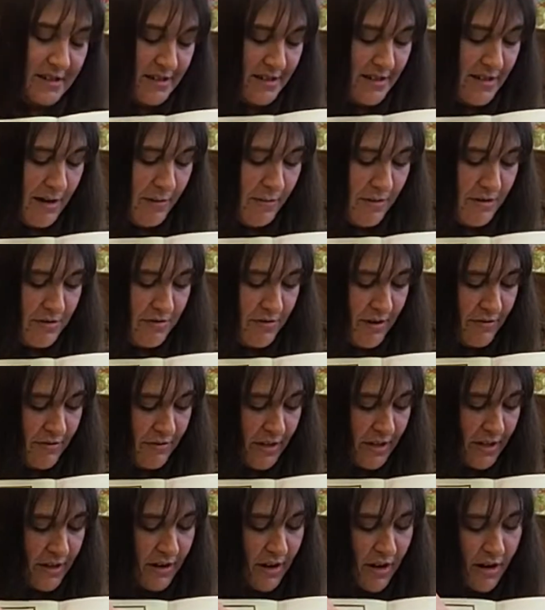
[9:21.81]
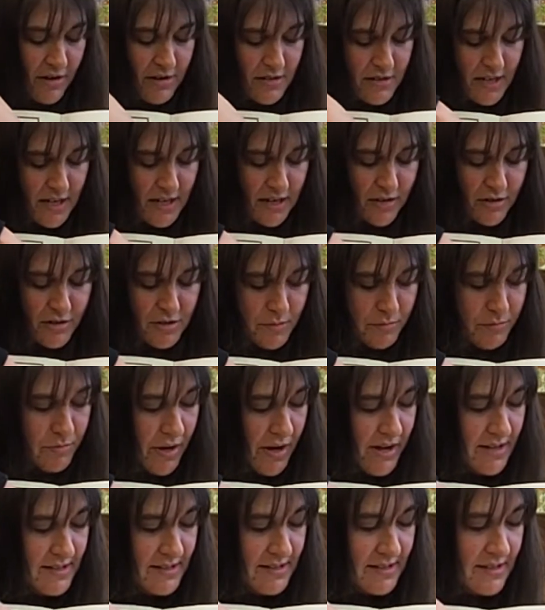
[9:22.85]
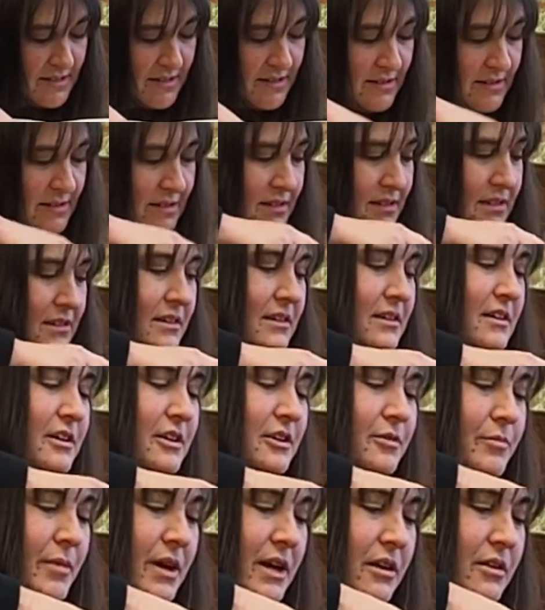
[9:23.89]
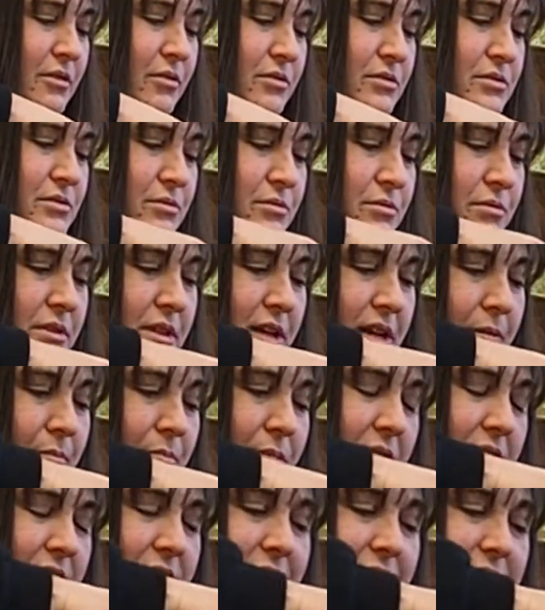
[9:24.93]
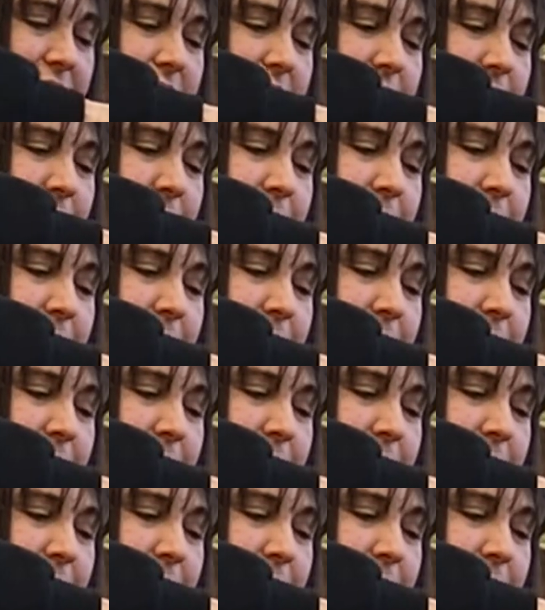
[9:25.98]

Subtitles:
Now we travel in cars and there's a bus. You might go to school on a bus.